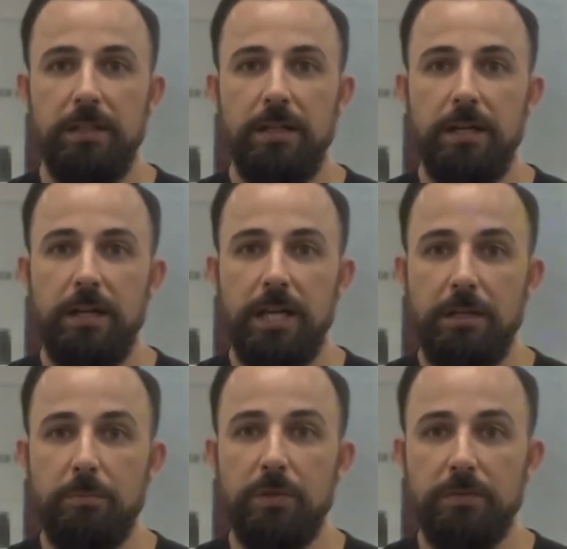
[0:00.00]

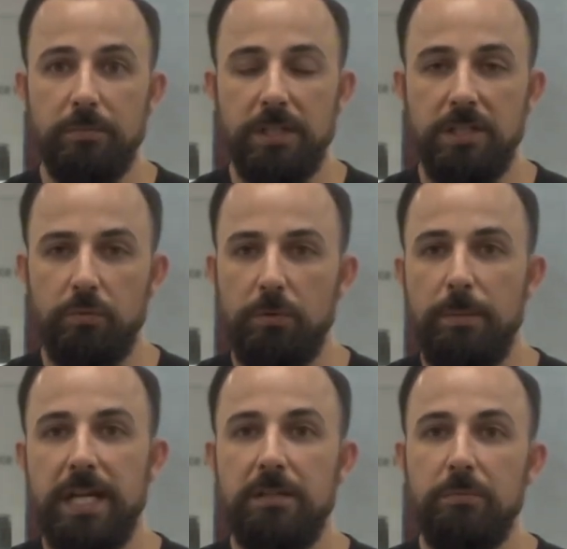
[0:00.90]
and moving, because we're
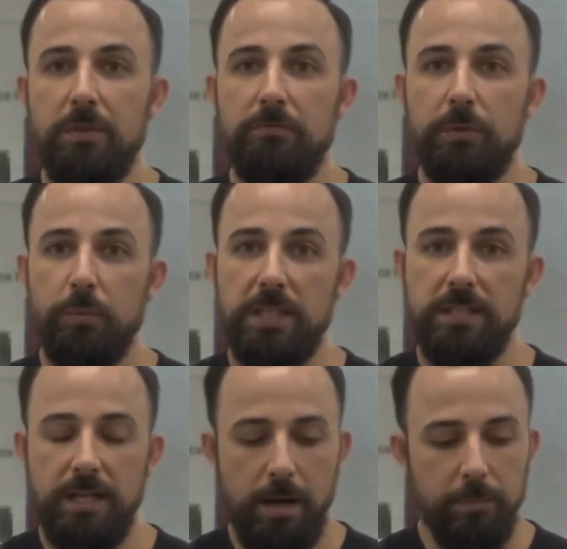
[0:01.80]
made to move. When we
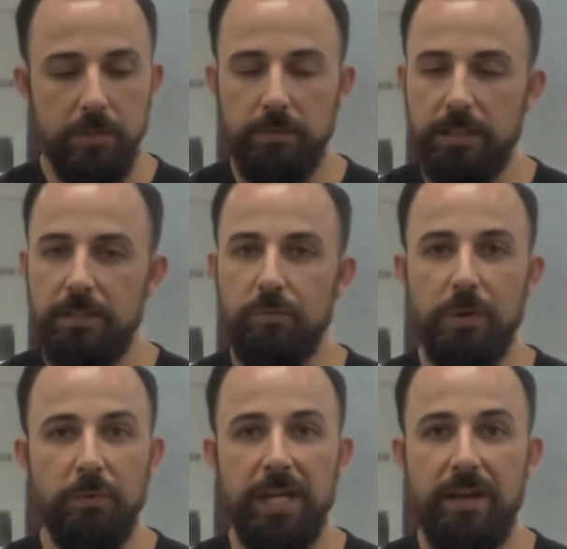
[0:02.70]
stop moving, that's when
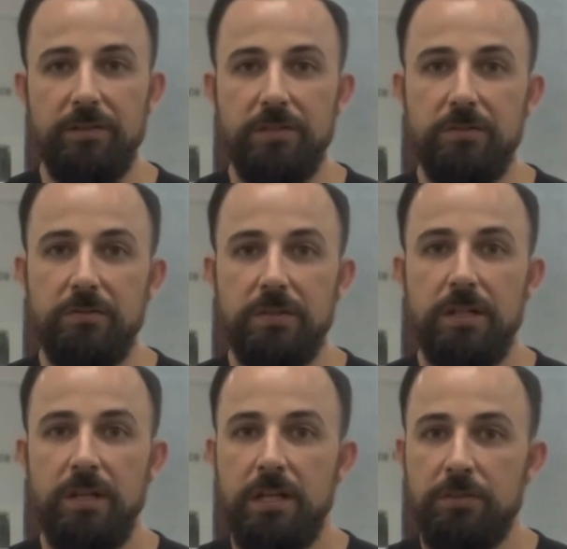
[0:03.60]
we have issues.
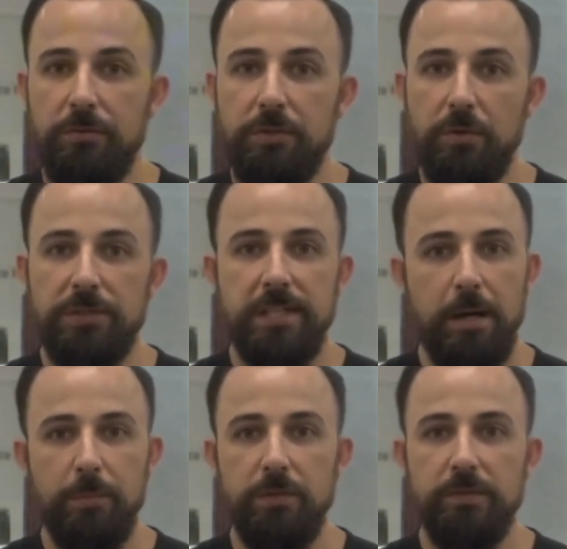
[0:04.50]
So don't stop
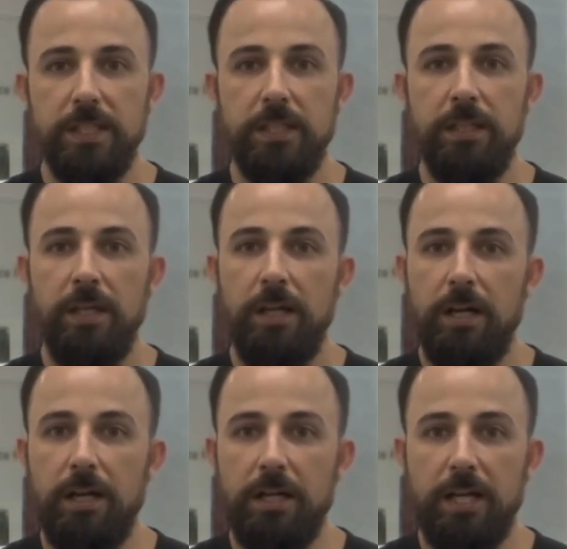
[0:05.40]
moving.
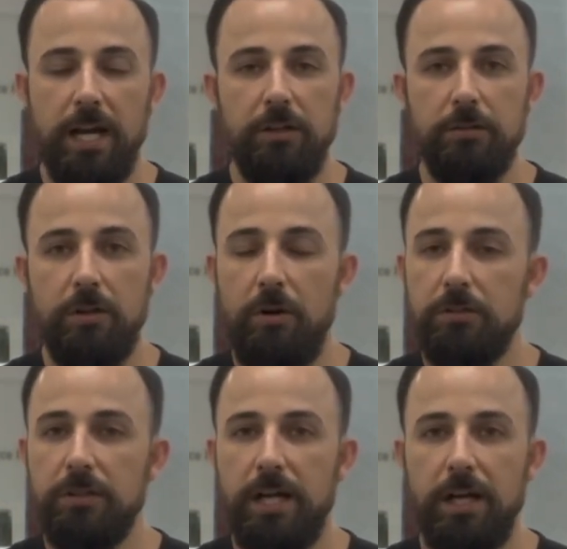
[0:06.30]
Call
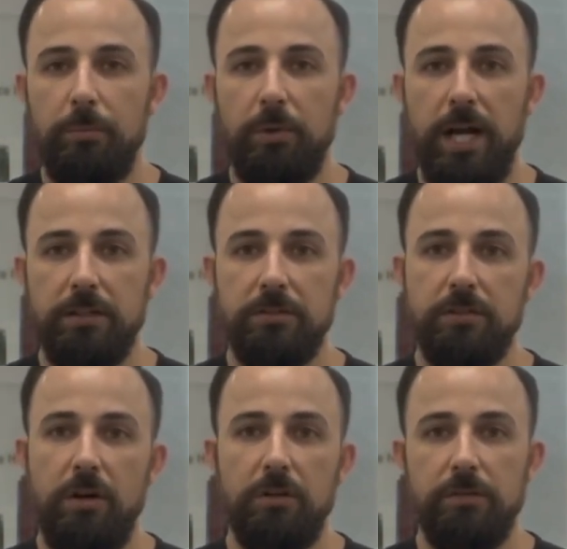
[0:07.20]
your chiropractor,
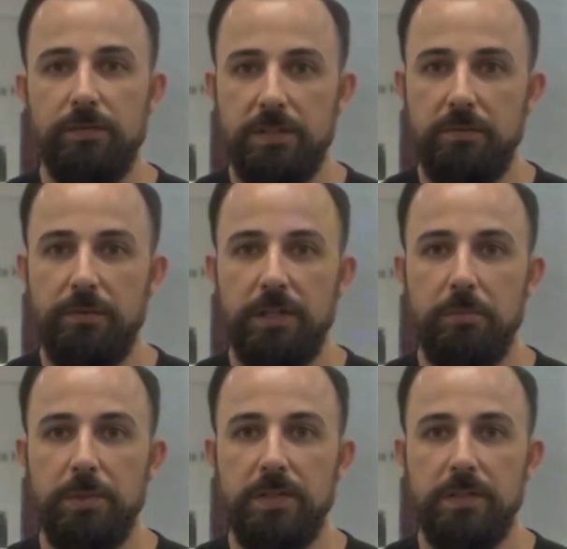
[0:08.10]
call your physical
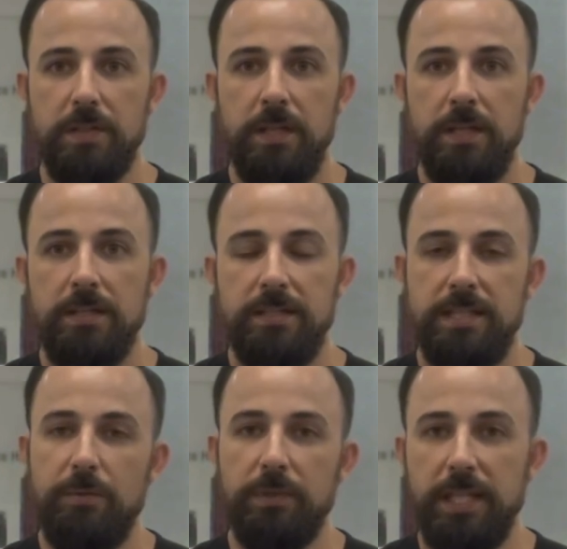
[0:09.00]
therapist,
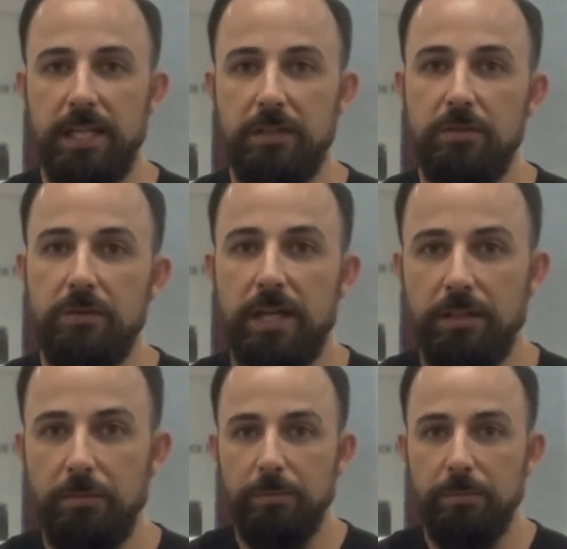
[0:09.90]
see what they can do to help.